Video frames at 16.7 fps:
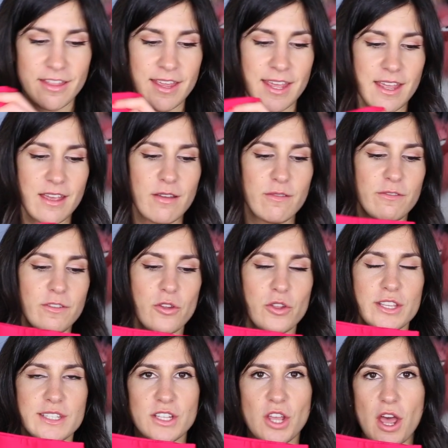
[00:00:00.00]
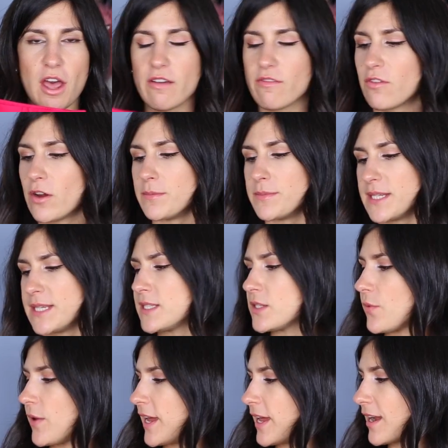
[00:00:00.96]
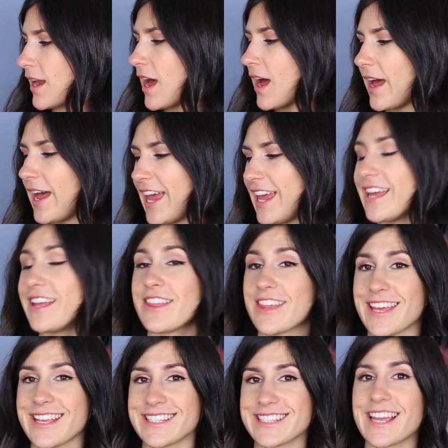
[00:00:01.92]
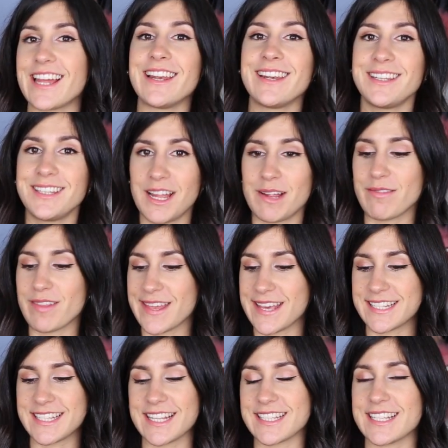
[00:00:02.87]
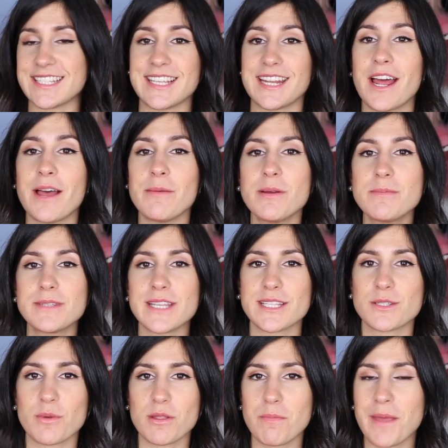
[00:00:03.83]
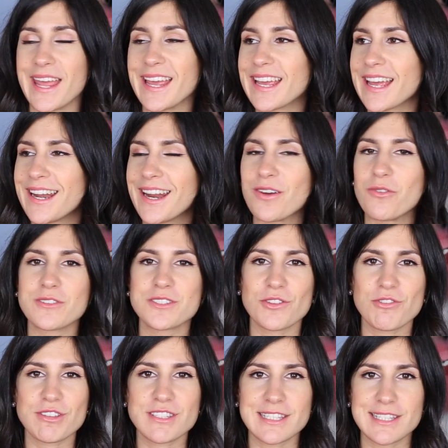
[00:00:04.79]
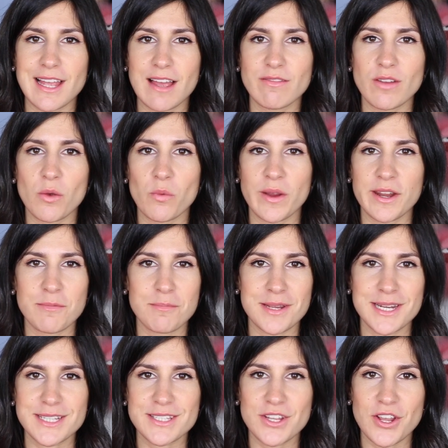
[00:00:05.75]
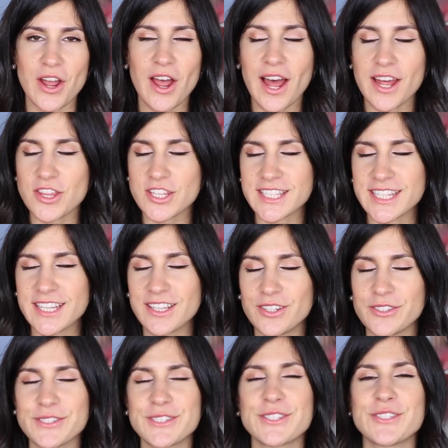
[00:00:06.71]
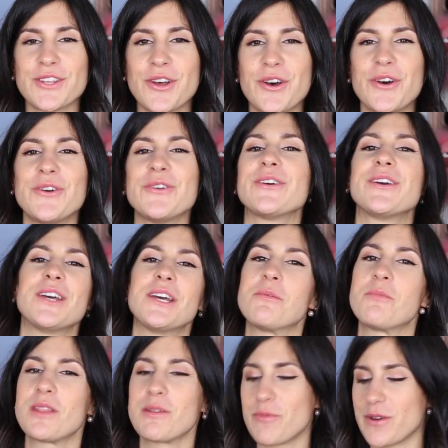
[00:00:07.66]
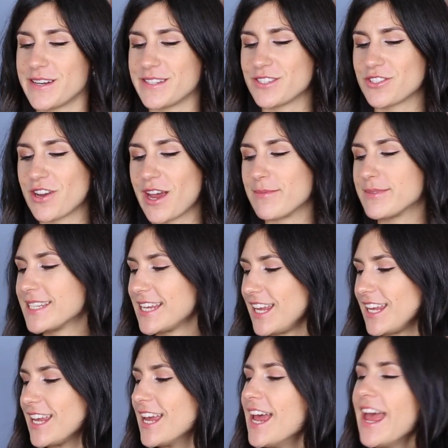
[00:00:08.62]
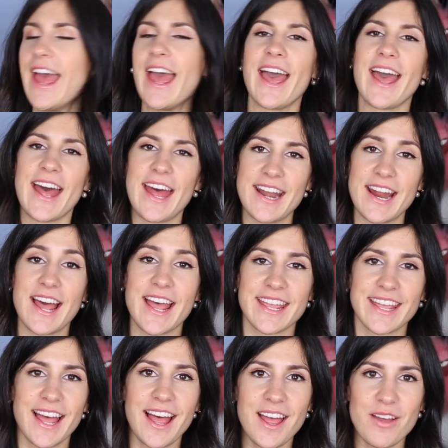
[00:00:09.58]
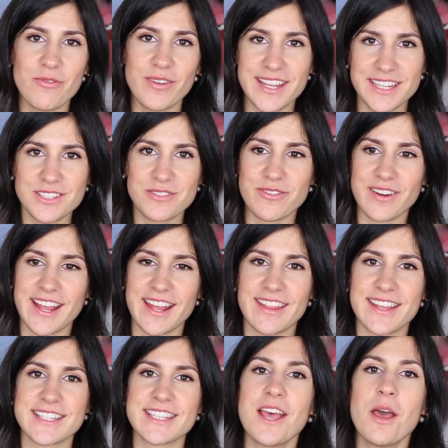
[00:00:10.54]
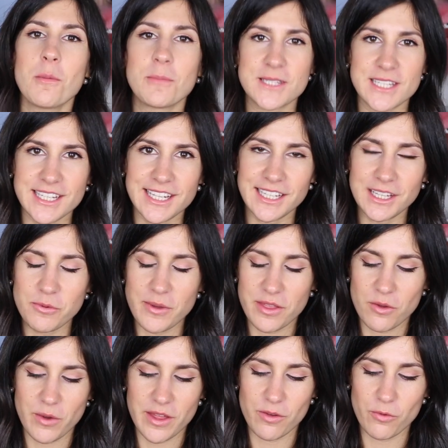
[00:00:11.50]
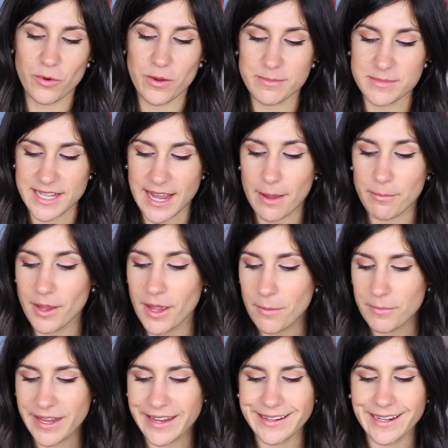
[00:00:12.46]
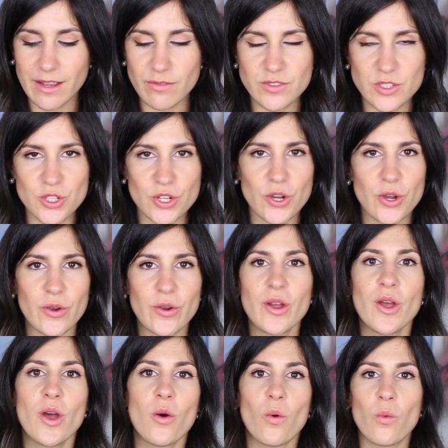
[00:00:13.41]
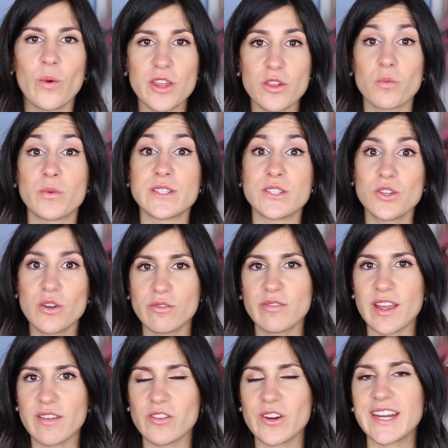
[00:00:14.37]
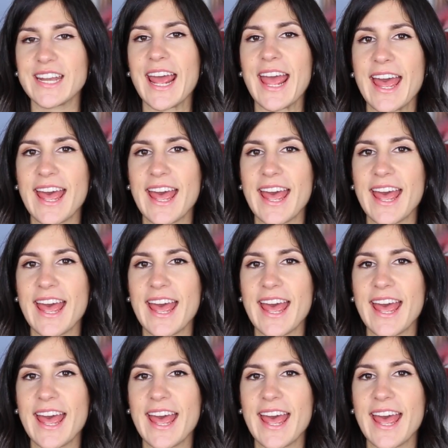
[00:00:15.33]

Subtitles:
the fuchsia skirt from D Squared. I just love this. As I said, I'm obsessed with pink, and I also just love a red mini skirt. I just think it looks so good with a red and striped tee, and I can't wait to wear this, particularly when the weather warms up. Yeah, I'd love to know which was your favorite.